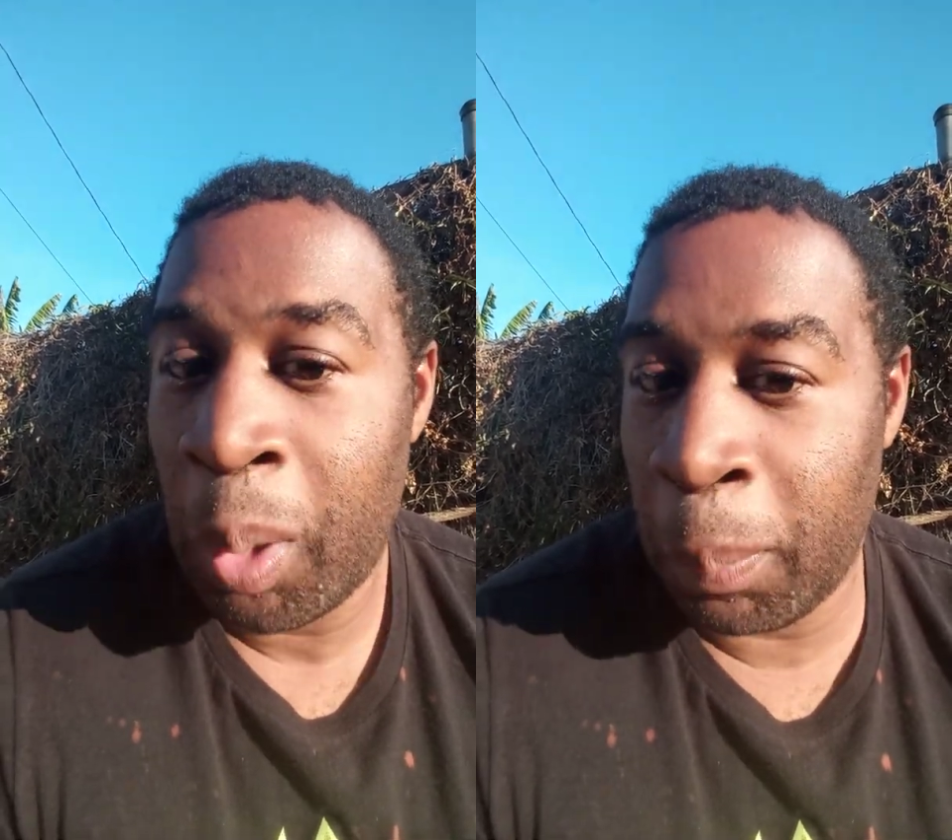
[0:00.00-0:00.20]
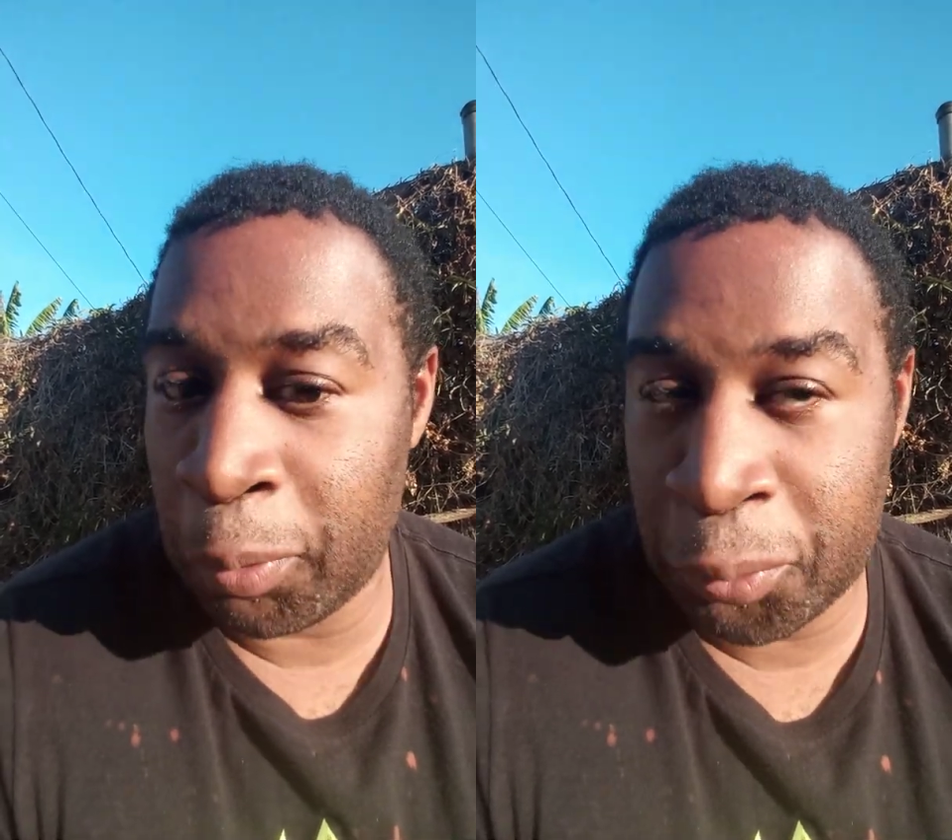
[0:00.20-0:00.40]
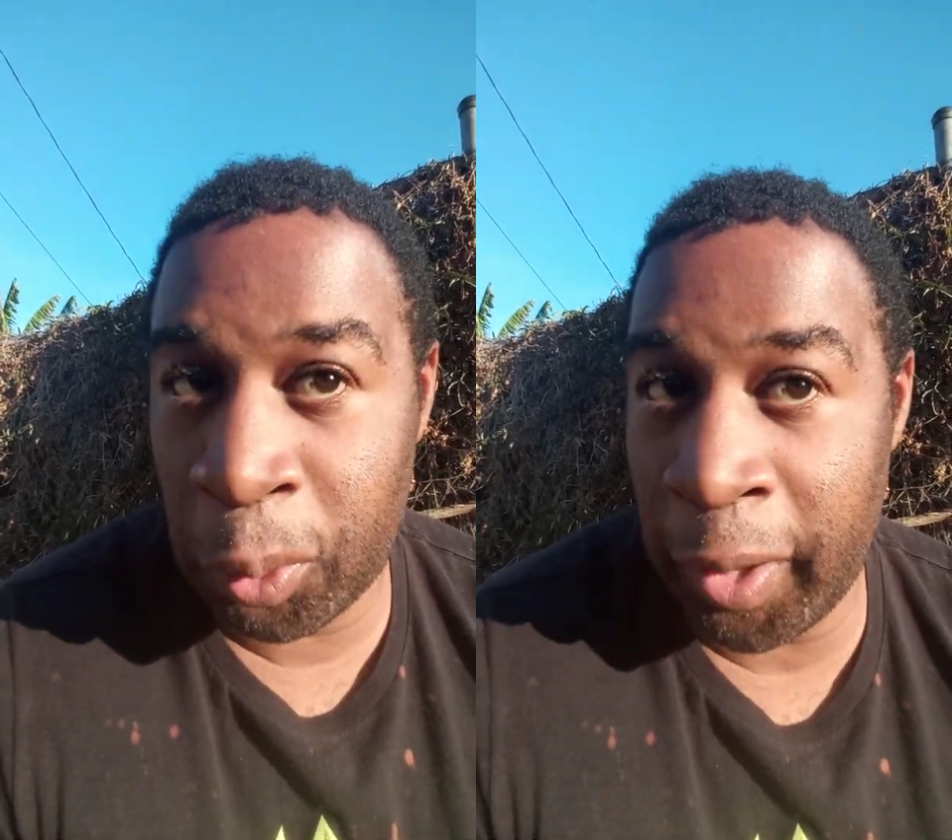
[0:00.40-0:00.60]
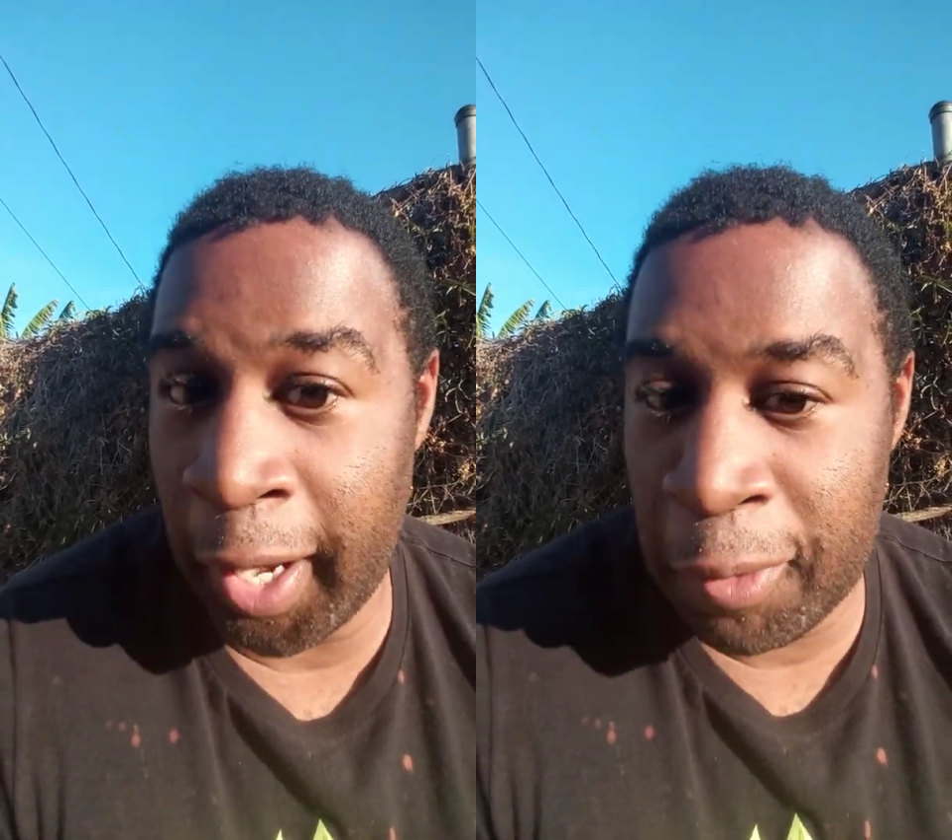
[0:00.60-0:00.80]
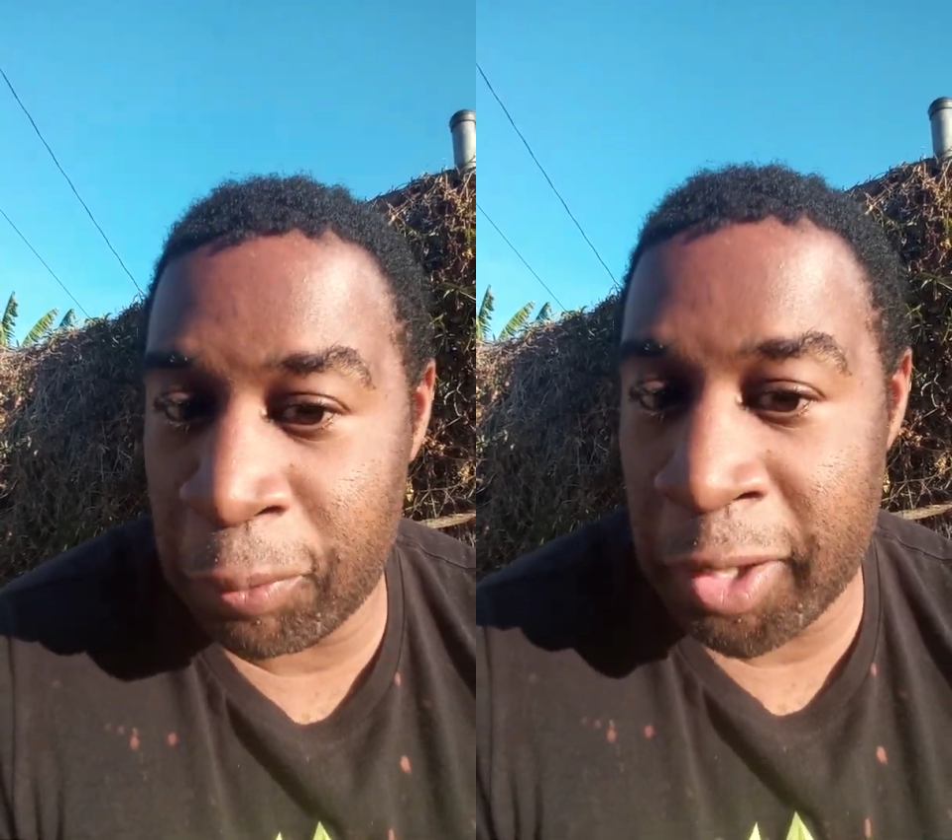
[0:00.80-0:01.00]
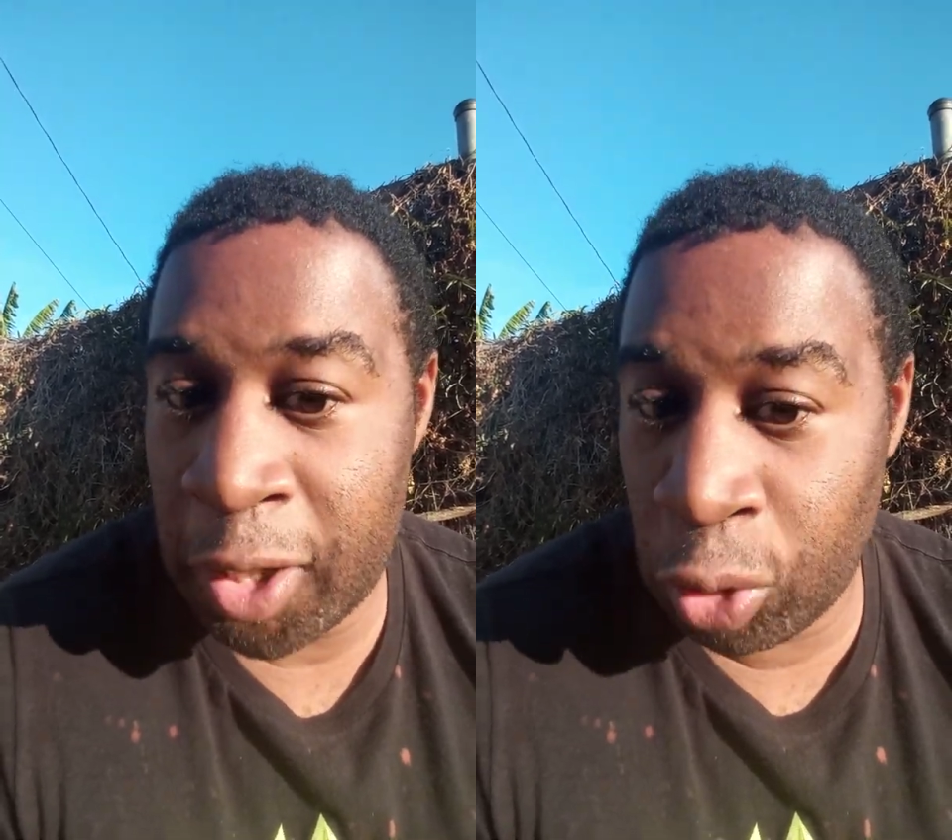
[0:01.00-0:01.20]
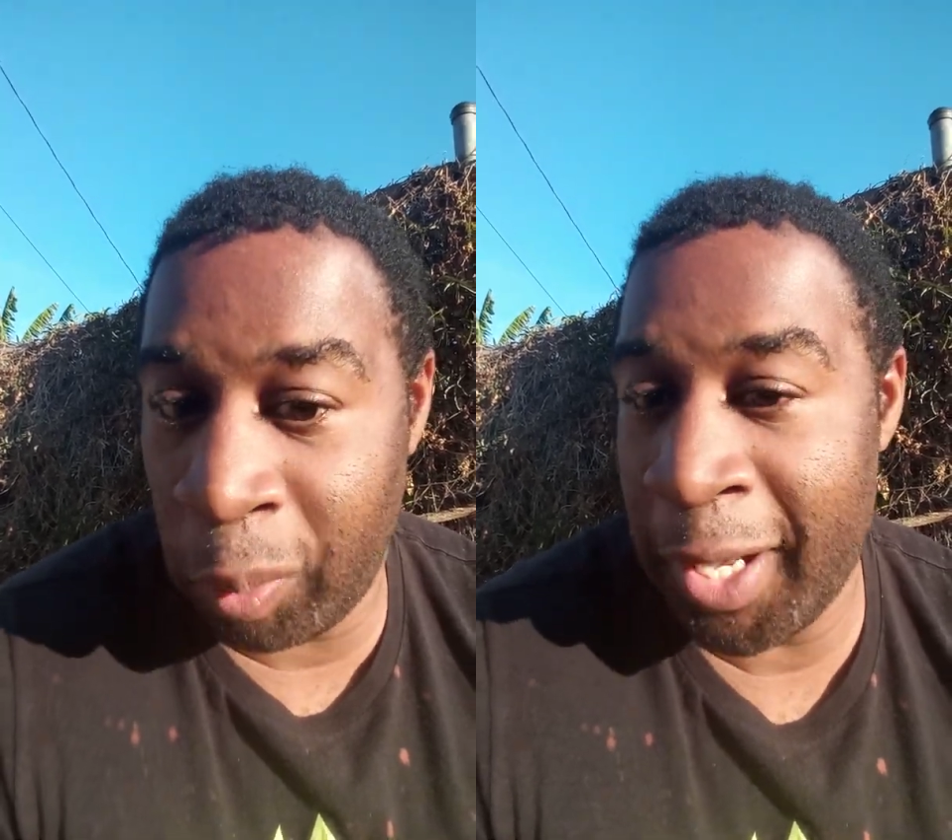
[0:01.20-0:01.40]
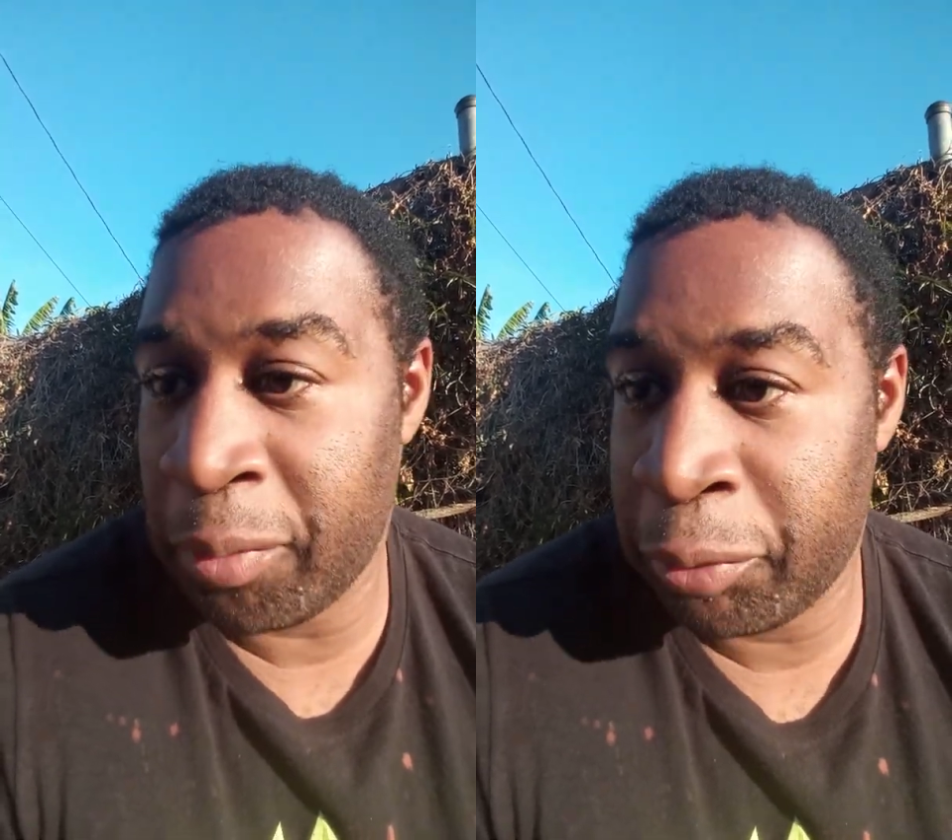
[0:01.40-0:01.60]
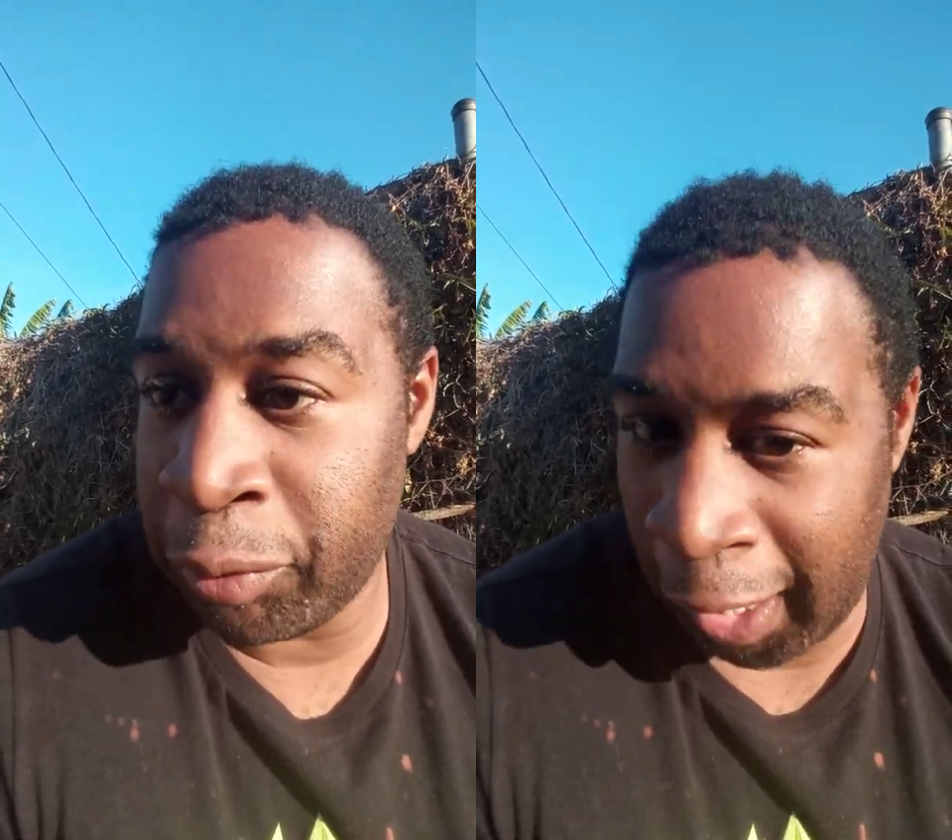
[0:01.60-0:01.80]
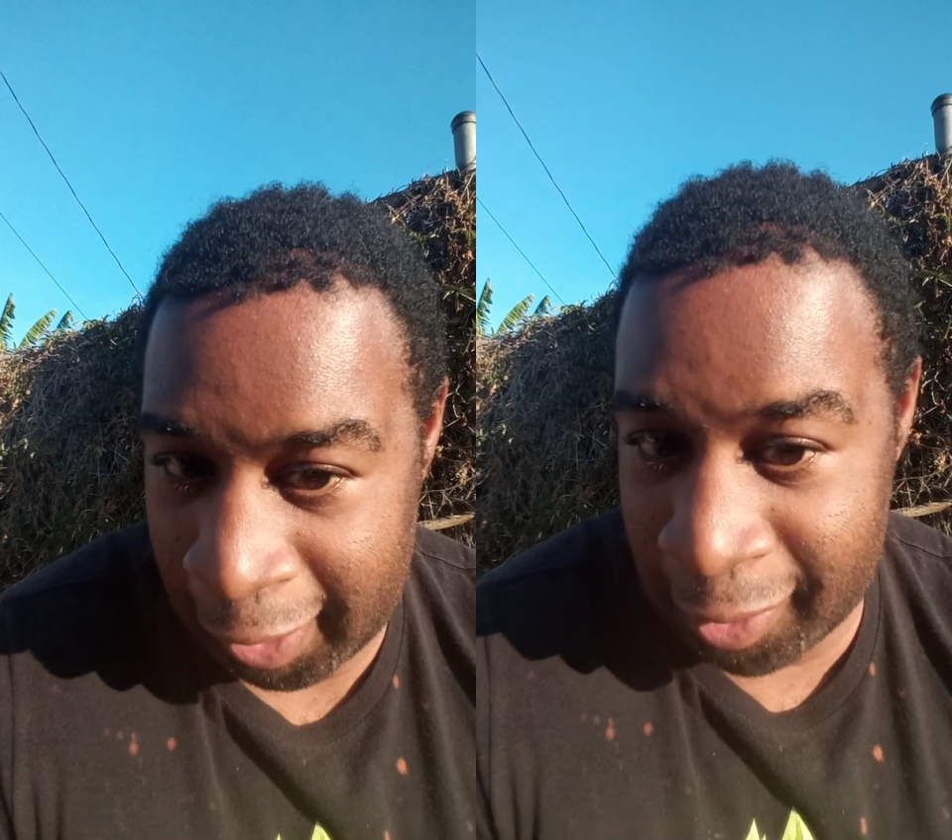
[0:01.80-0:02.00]
before every great
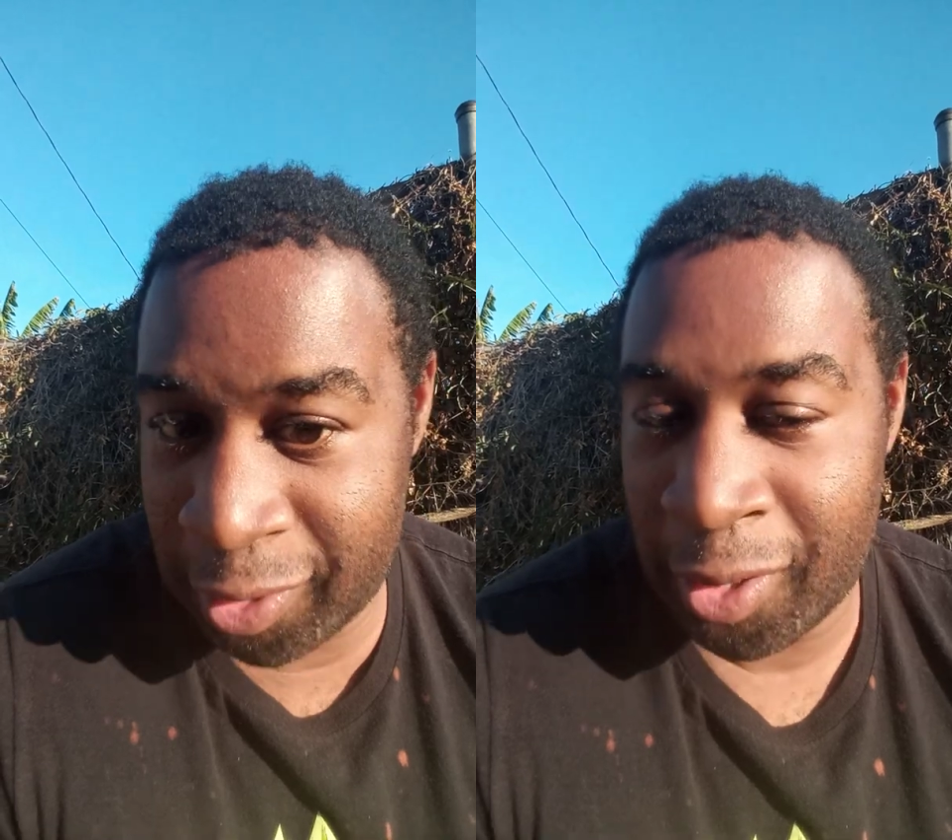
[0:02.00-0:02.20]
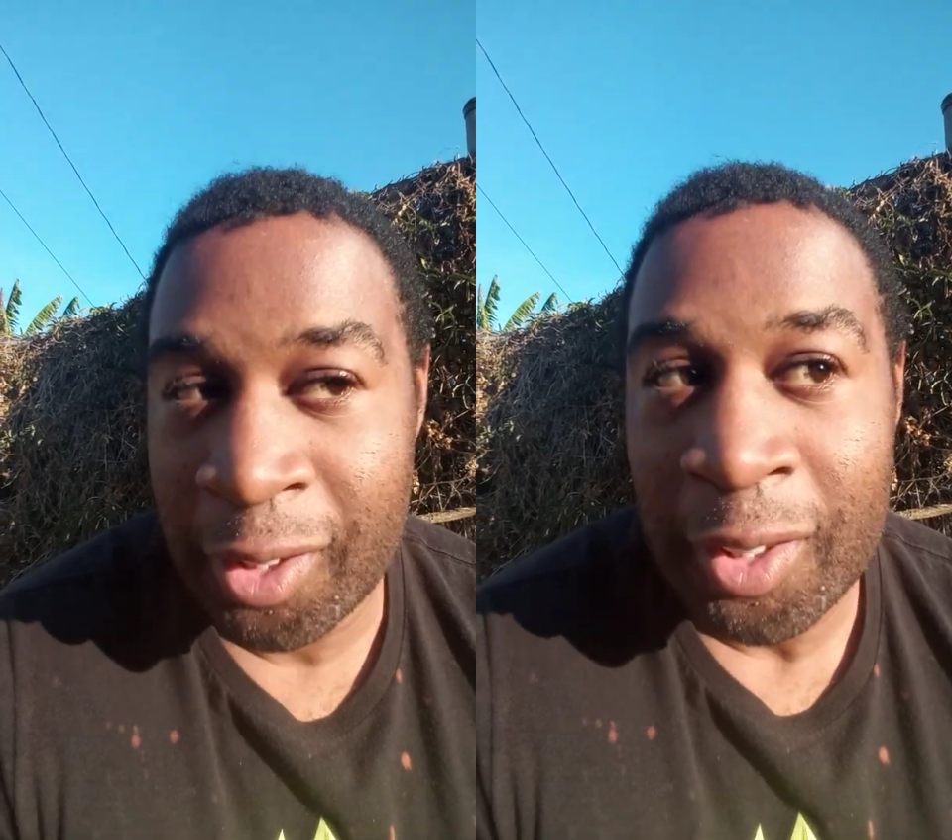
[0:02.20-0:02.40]
fight.